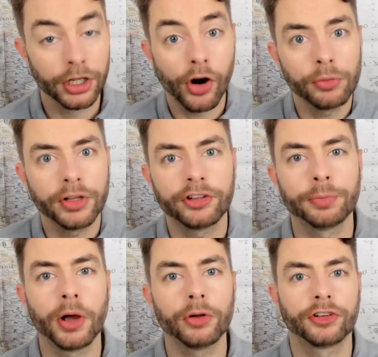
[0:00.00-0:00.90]
You're only
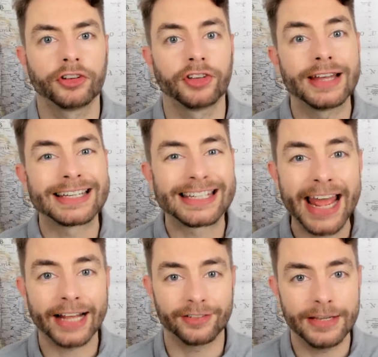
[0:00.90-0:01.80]
supposed to send
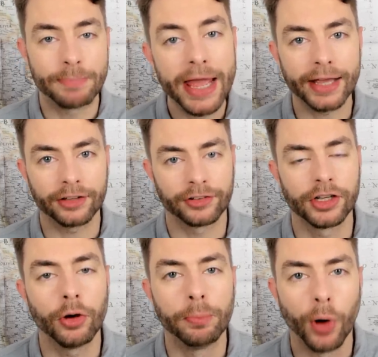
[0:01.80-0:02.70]
sexy pics
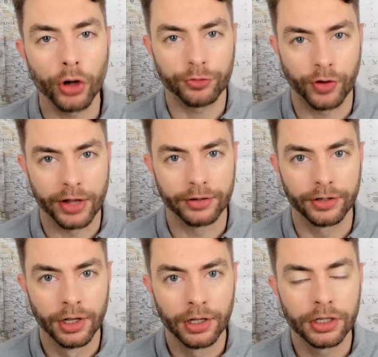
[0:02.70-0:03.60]
to your
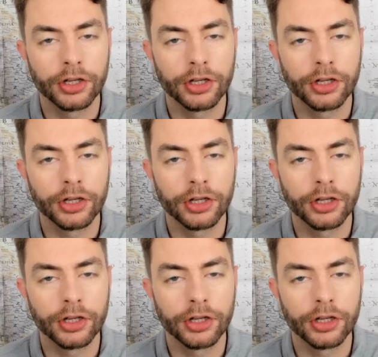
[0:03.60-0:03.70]
boyfriend.